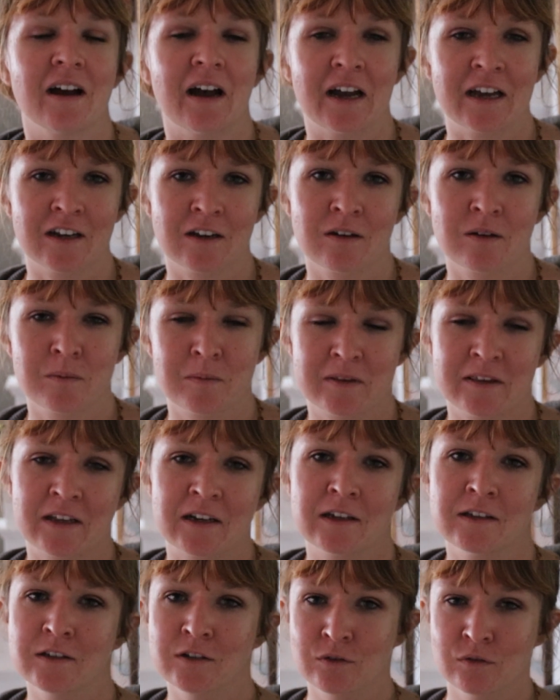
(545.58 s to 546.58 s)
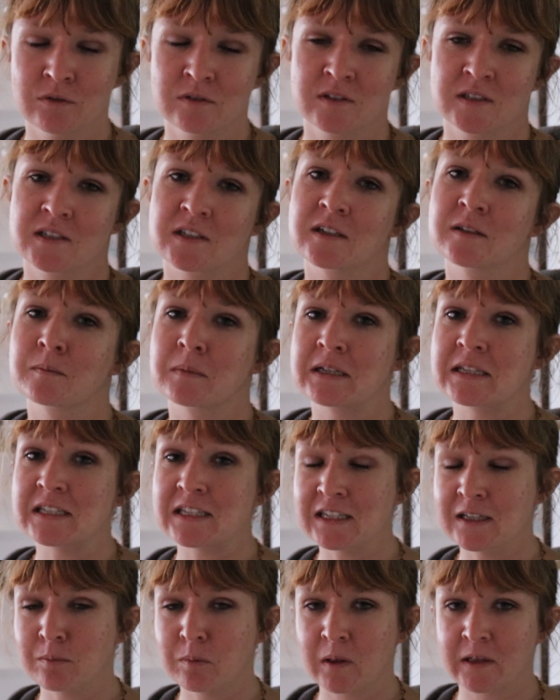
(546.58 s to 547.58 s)
item that I use in my
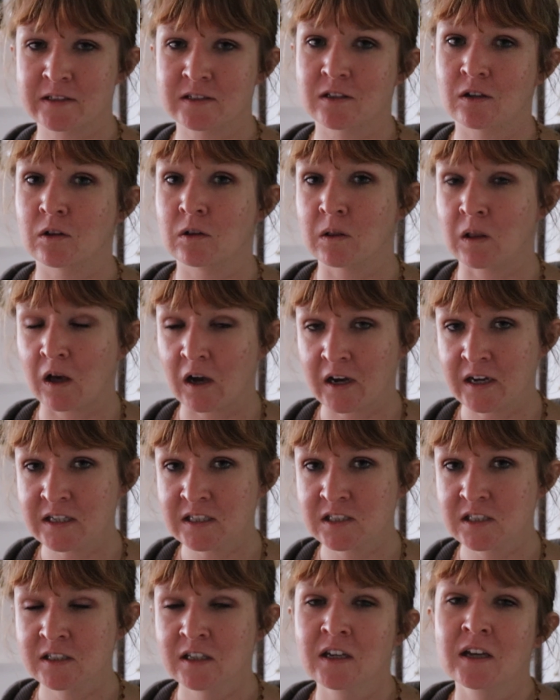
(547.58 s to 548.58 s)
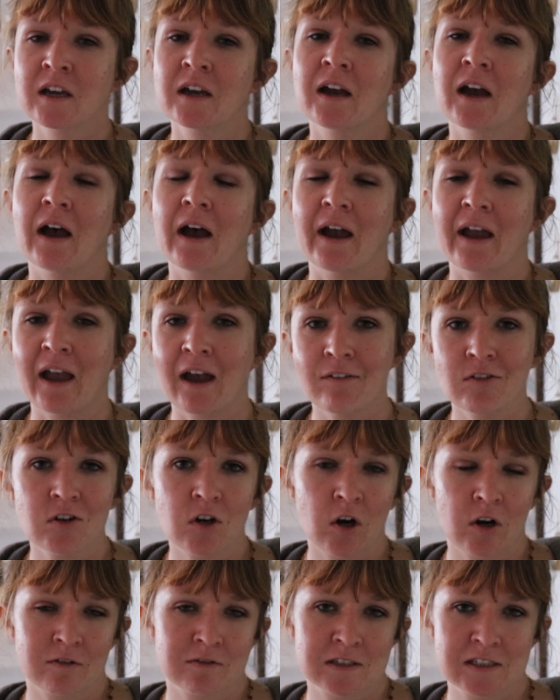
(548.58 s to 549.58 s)
tea blends a lot, I
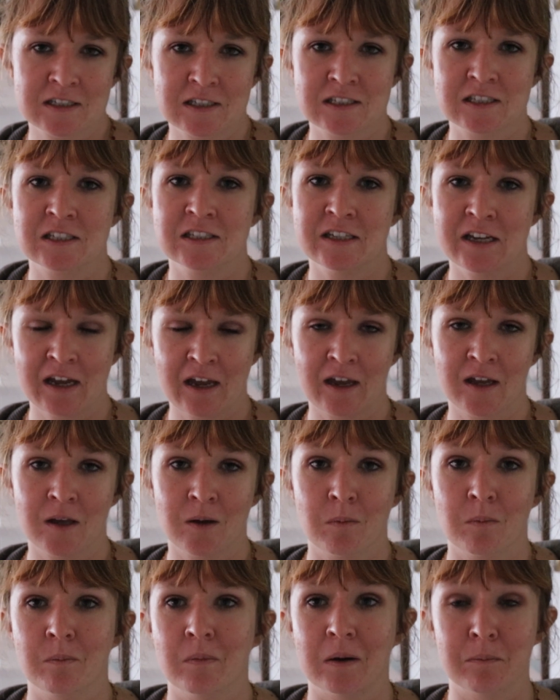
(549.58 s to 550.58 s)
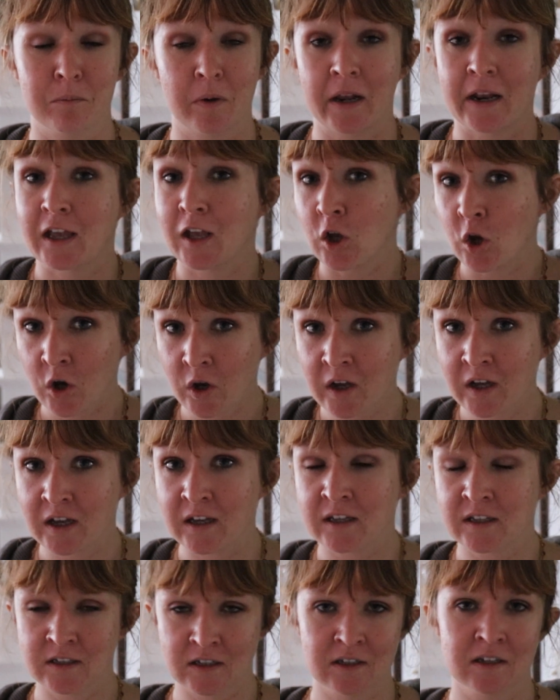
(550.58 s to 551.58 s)
haven't harvested today, but I
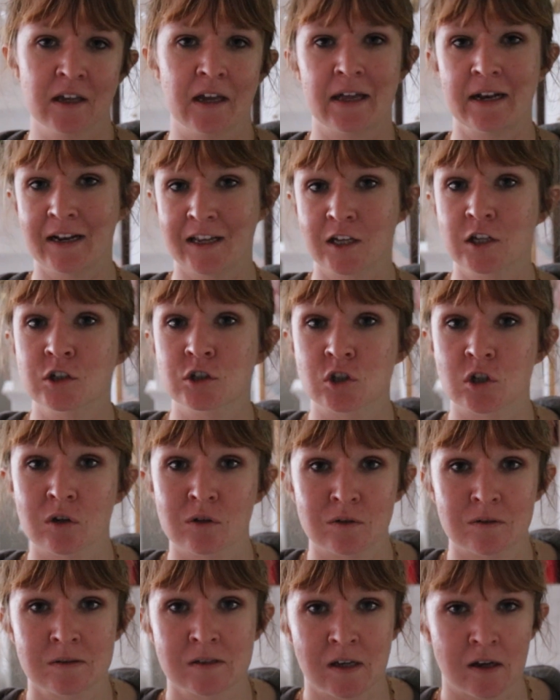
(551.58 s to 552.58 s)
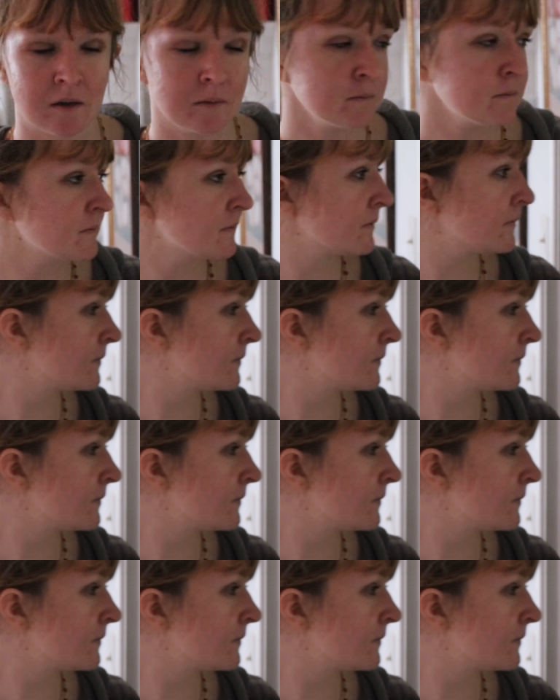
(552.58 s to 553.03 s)
could, and I can show you some.